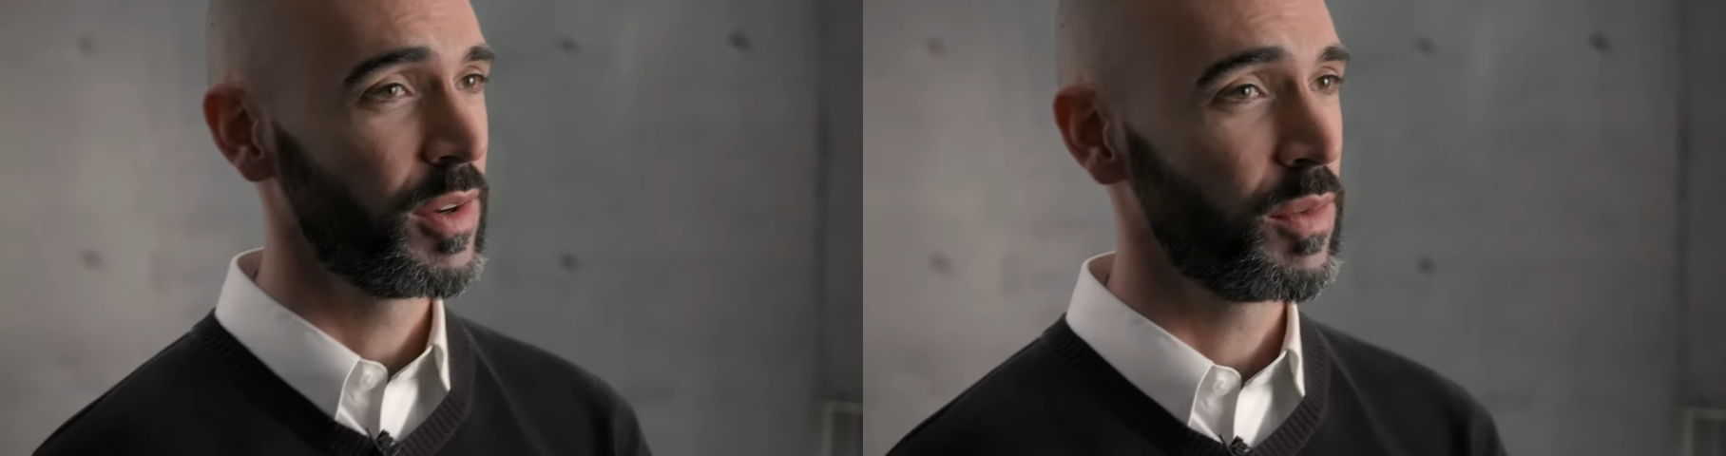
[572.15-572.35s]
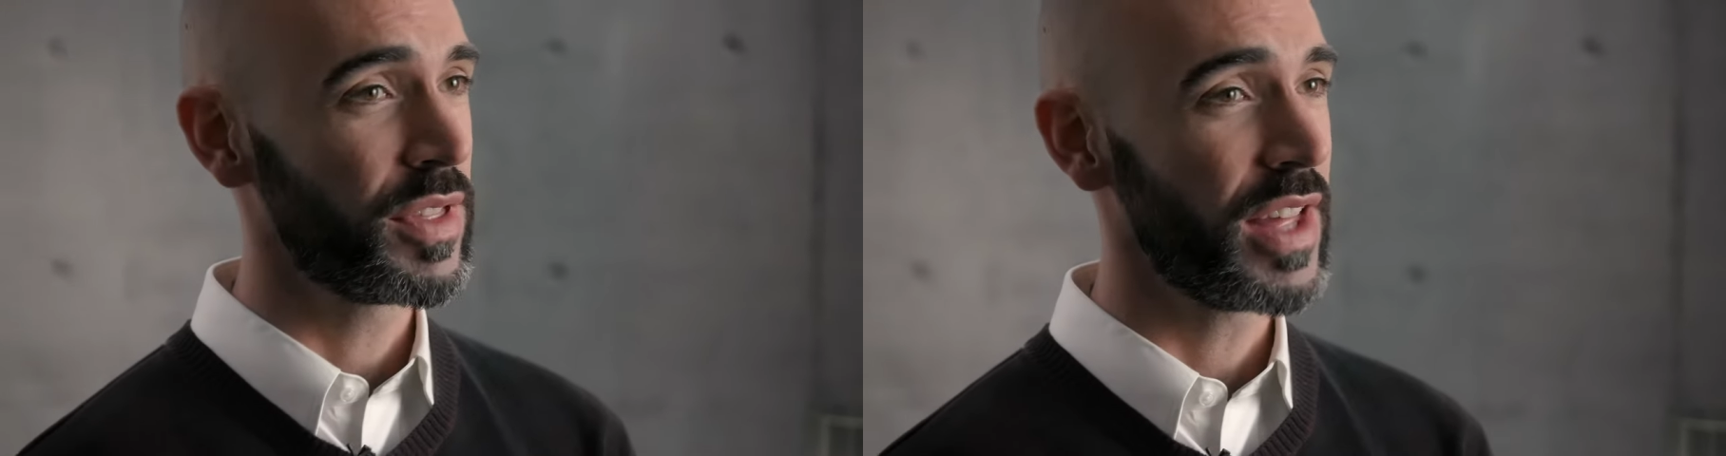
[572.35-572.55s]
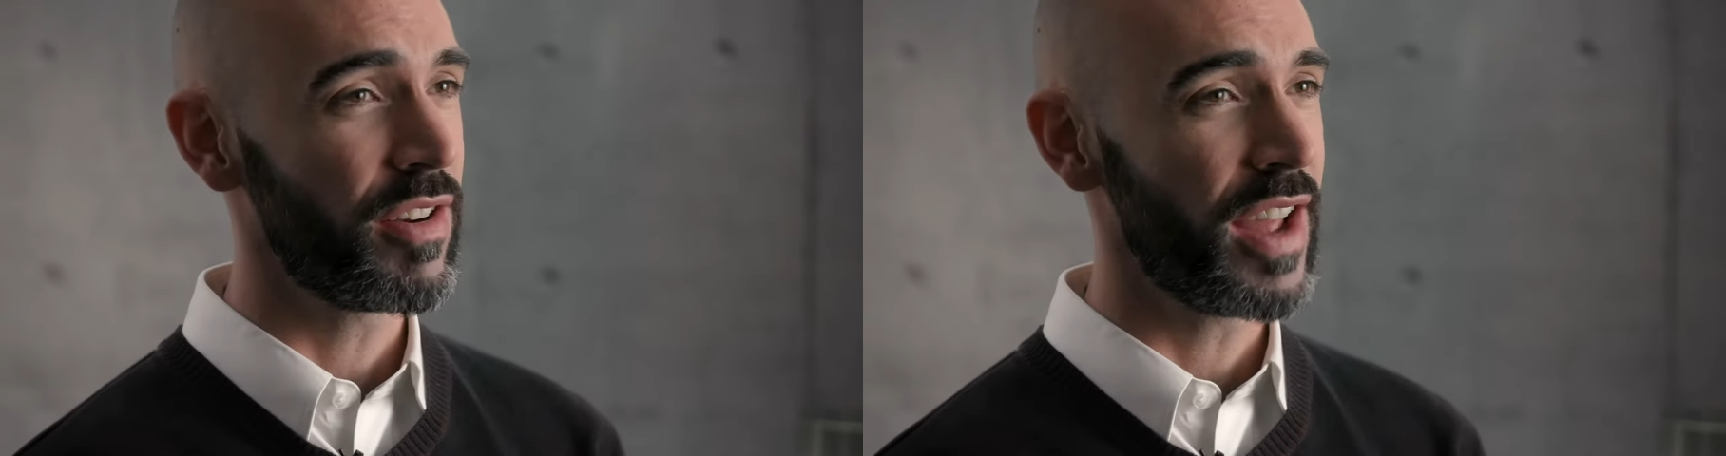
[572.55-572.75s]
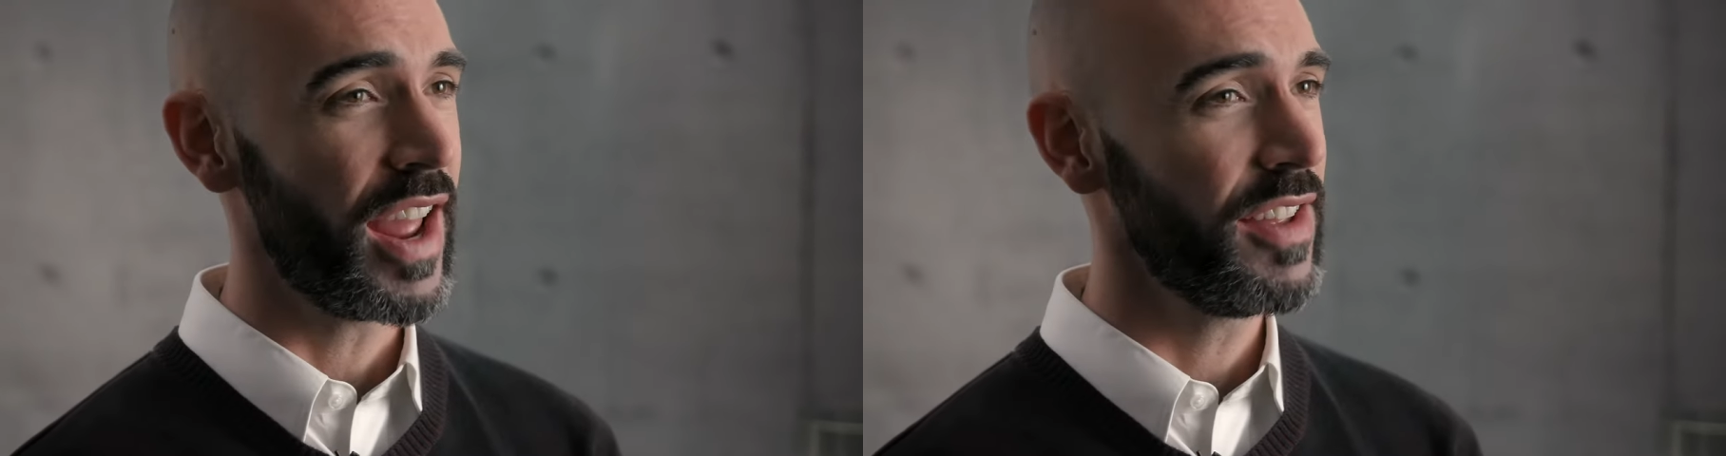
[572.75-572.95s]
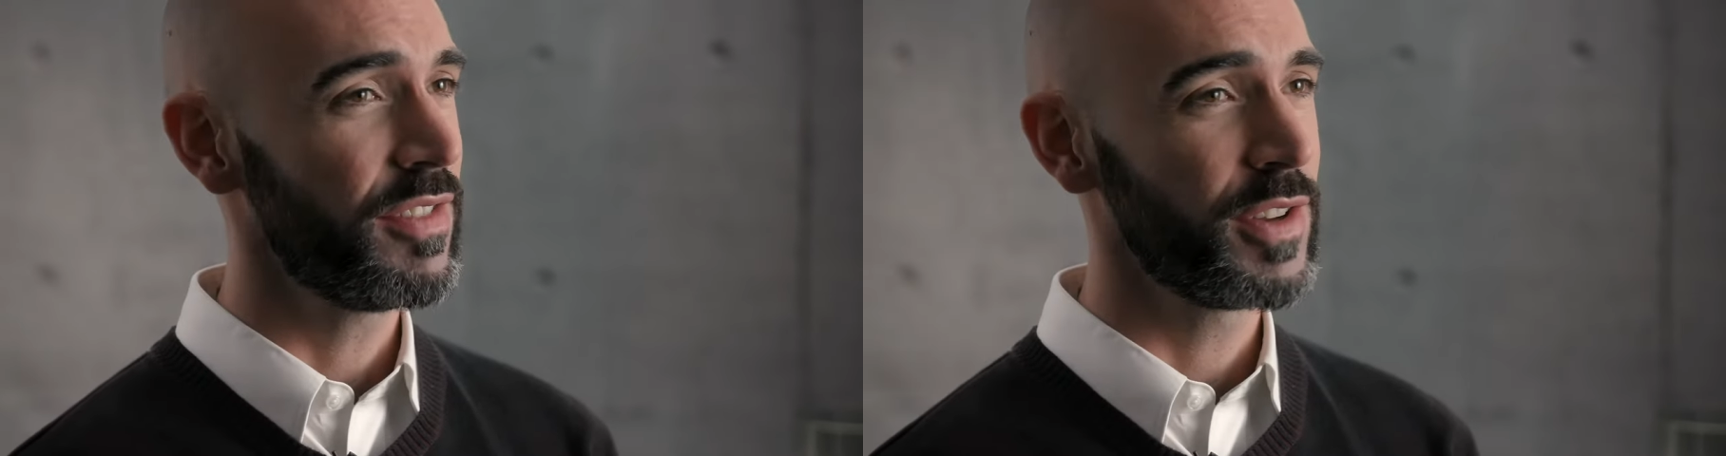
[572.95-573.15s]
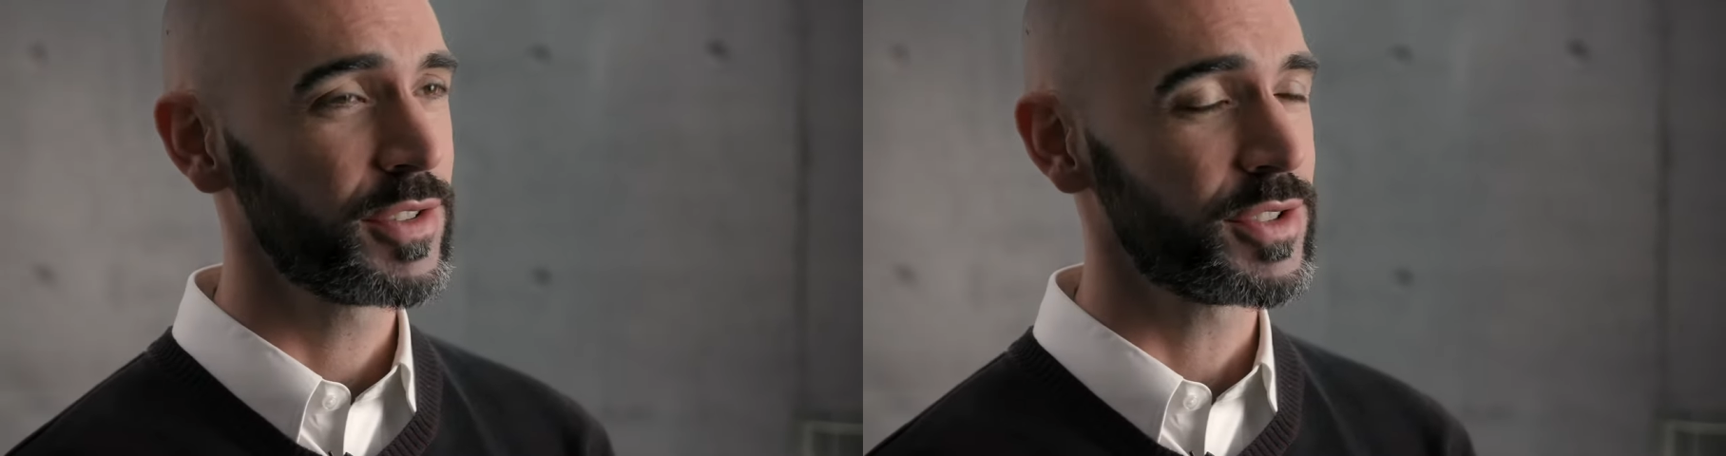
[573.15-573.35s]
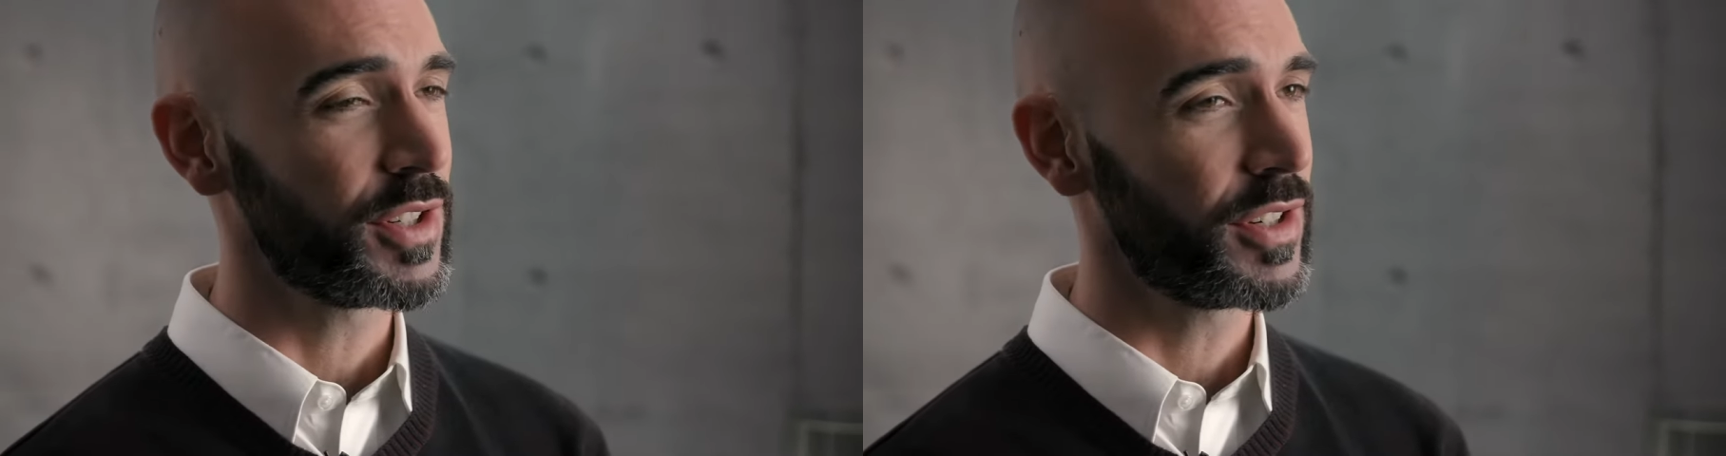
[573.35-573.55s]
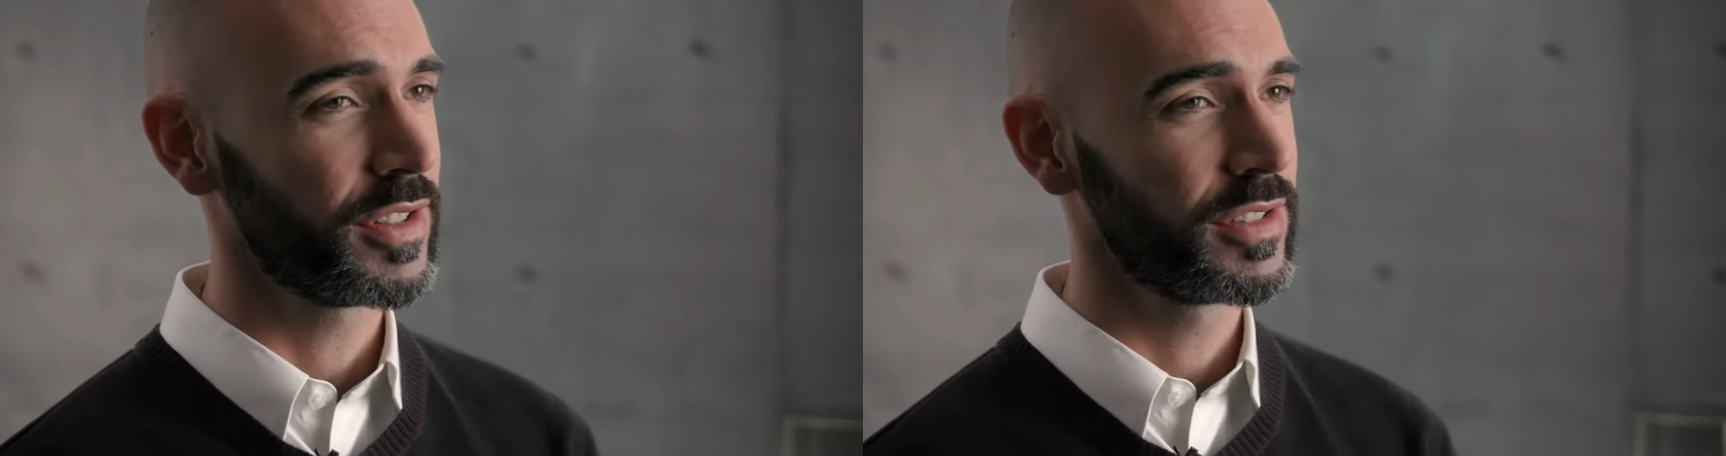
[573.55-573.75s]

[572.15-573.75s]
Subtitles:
without any filter.